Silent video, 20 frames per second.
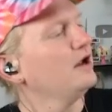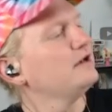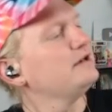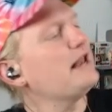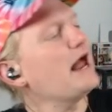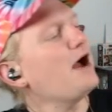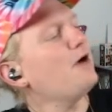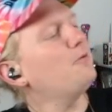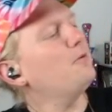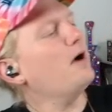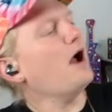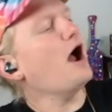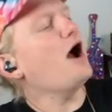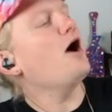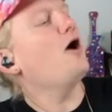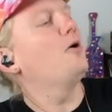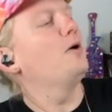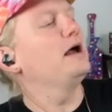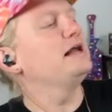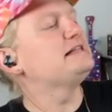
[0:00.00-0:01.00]
No!
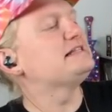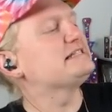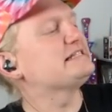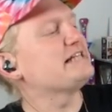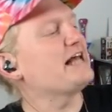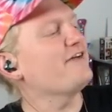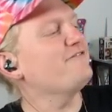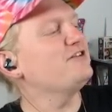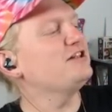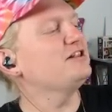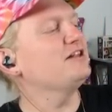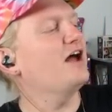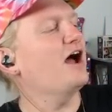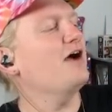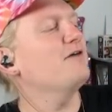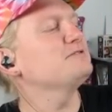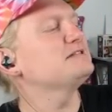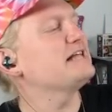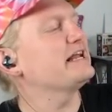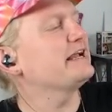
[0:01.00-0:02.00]
Oh, it's 7... I
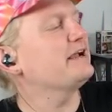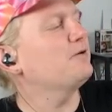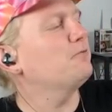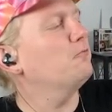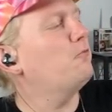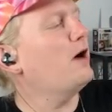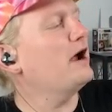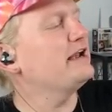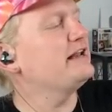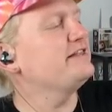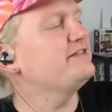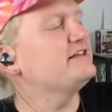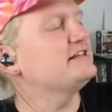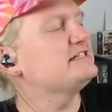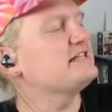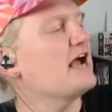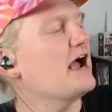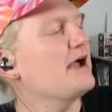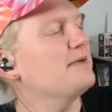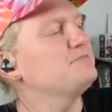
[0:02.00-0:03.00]
was like, why did the
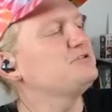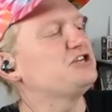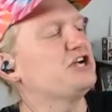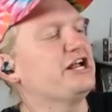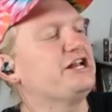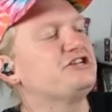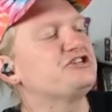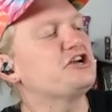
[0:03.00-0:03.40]
time change?